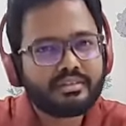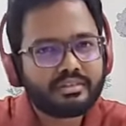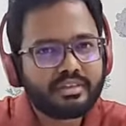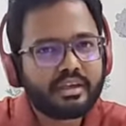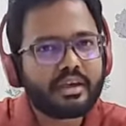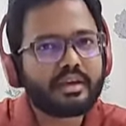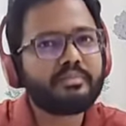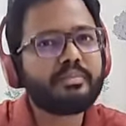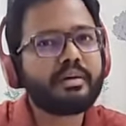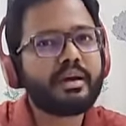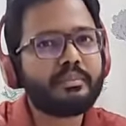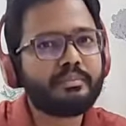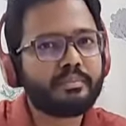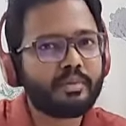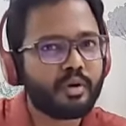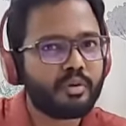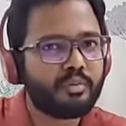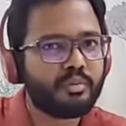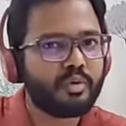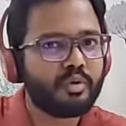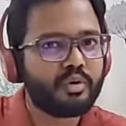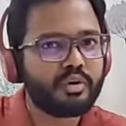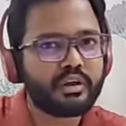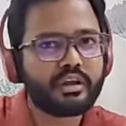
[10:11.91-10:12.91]
thereby
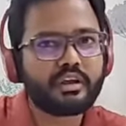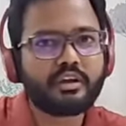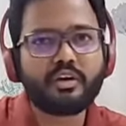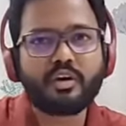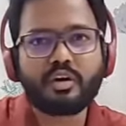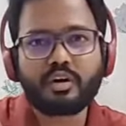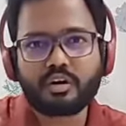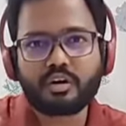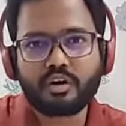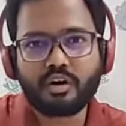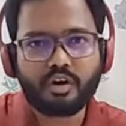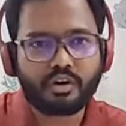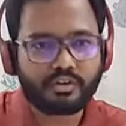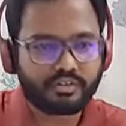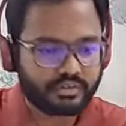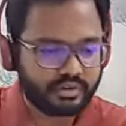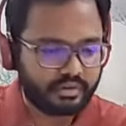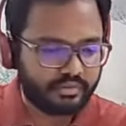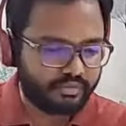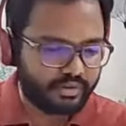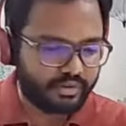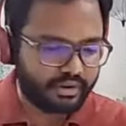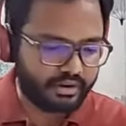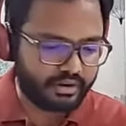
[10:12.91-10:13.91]
promoting or
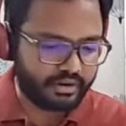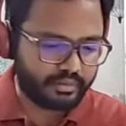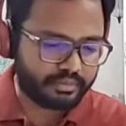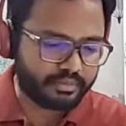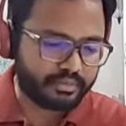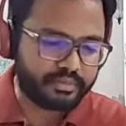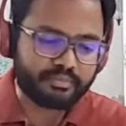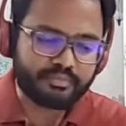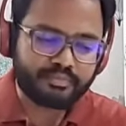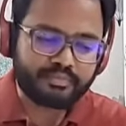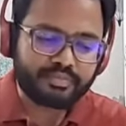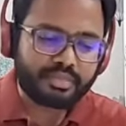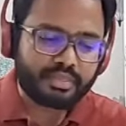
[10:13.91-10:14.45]
causing flare-ups.